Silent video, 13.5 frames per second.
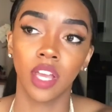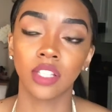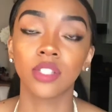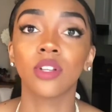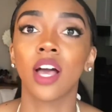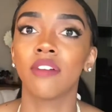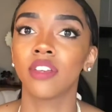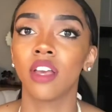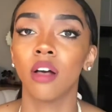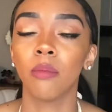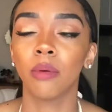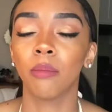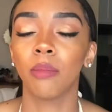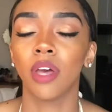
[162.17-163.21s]
still having help,
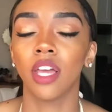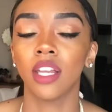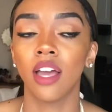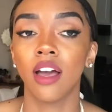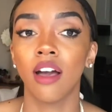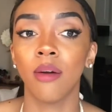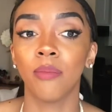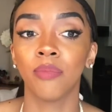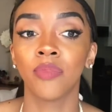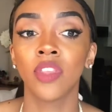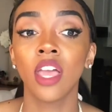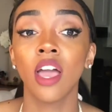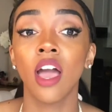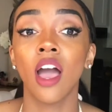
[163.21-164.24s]
but
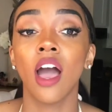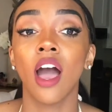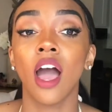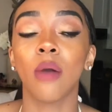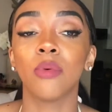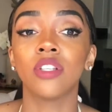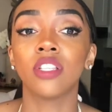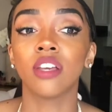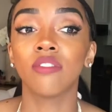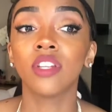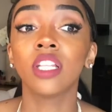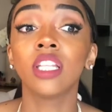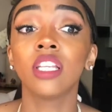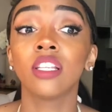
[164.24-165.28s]
I would
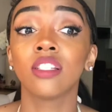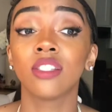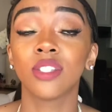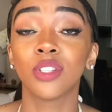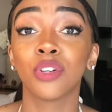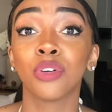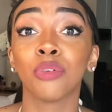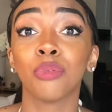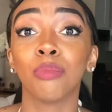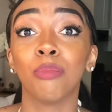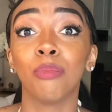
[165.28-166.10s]
definitely consider